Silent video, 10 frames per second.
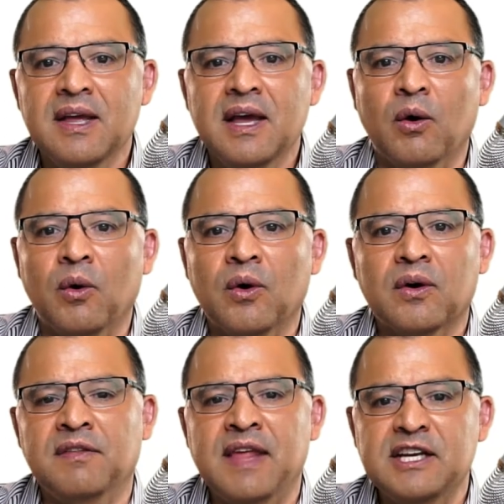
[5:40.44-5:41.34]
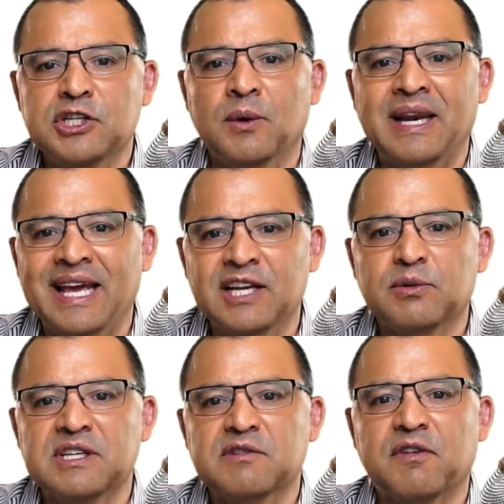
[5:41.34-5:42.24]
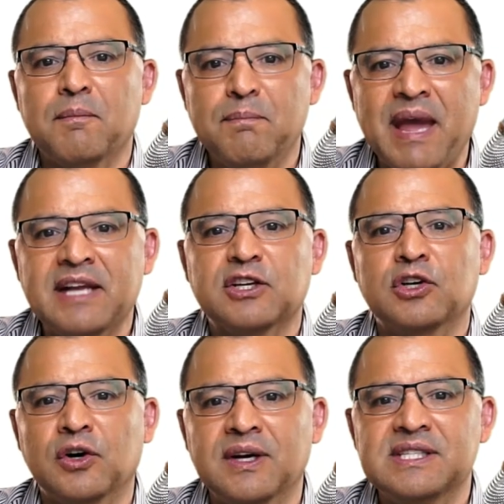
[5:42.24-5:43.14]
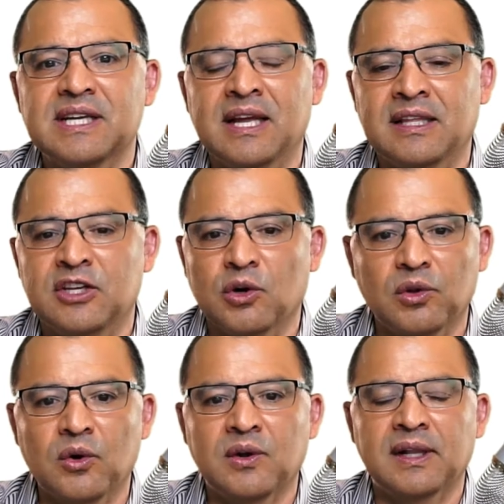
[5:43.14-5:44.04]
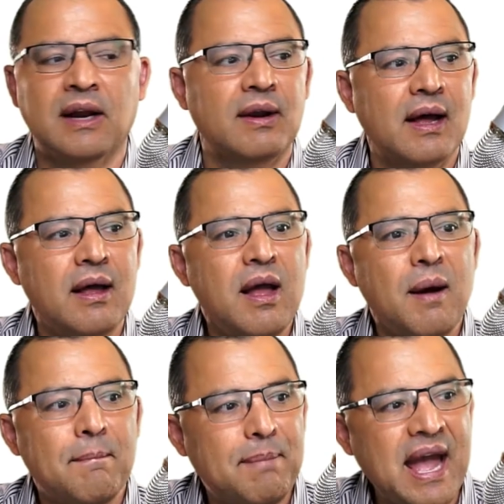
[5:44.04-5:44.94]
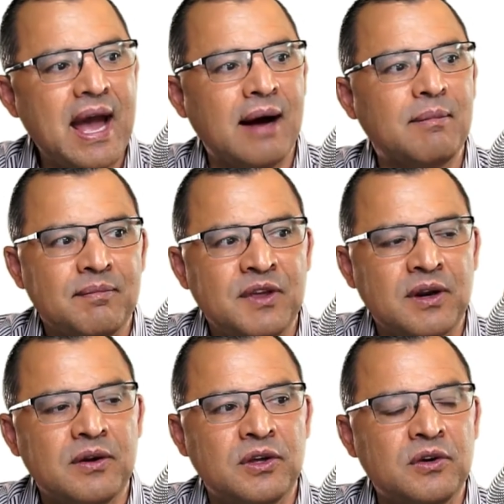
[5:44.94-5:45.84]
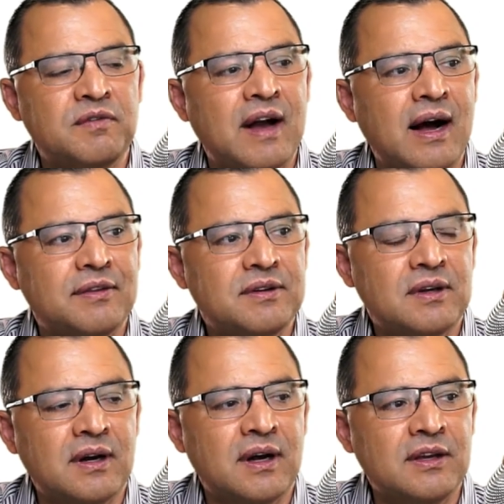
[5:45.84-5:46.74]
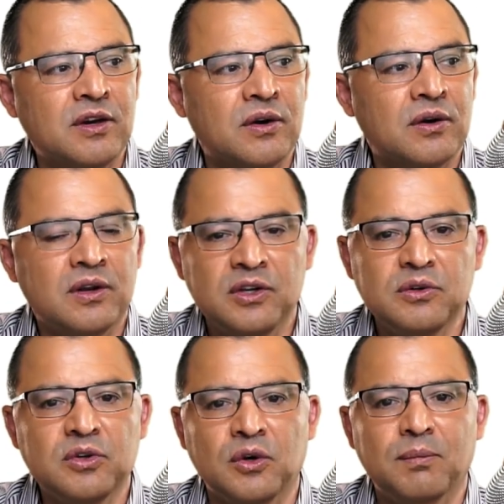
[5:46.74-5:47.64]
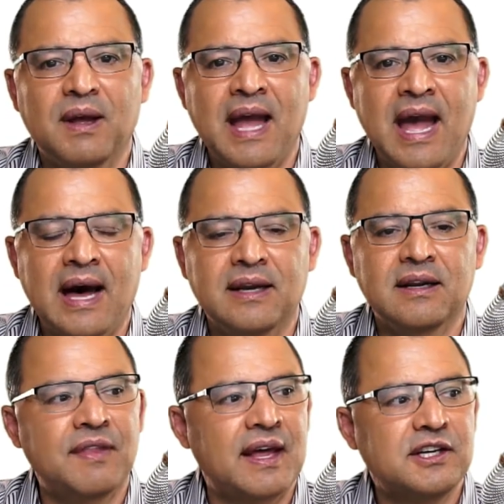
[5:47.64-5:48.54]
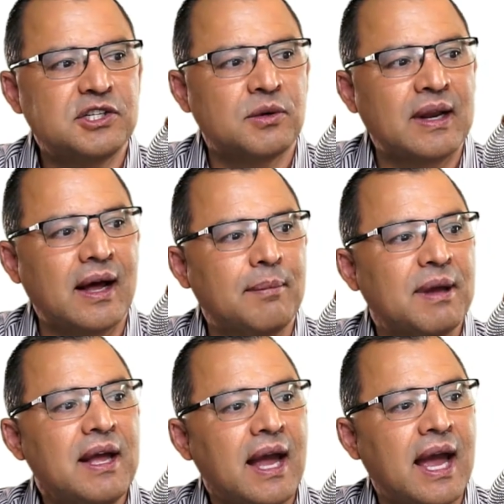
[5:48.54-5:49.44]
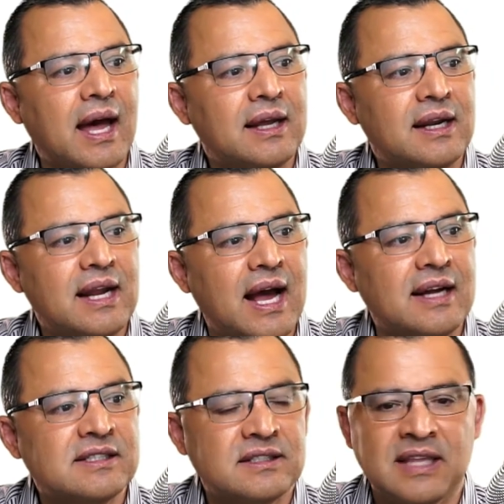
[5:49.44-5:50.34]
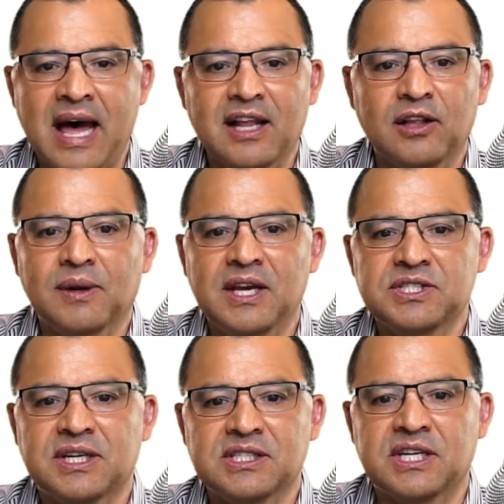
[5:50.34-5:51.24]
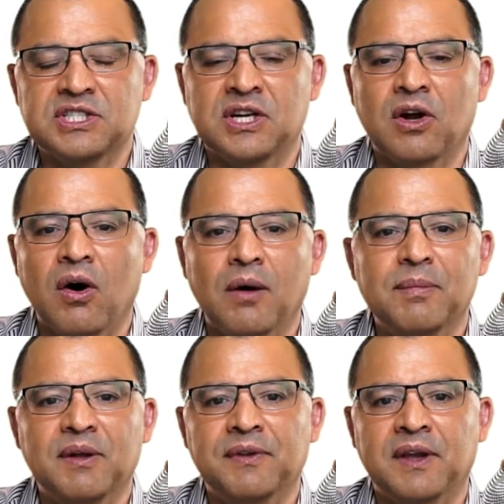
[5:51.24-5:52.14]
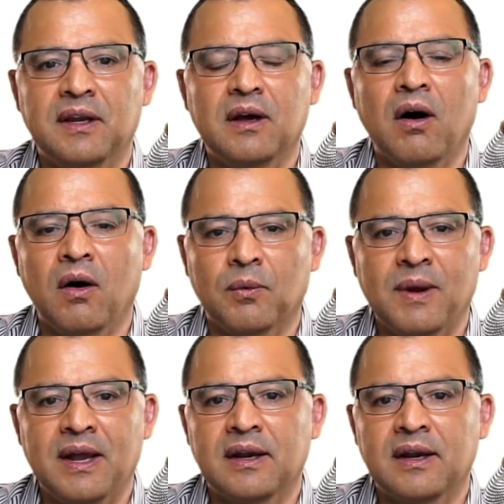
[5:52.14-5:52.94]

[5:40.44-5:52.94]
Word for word: or they show an interest for baked goods in your local area, bam, you know, you've got uh, your YouTube ad that is showing up, and it has that location extension all built in, all ready to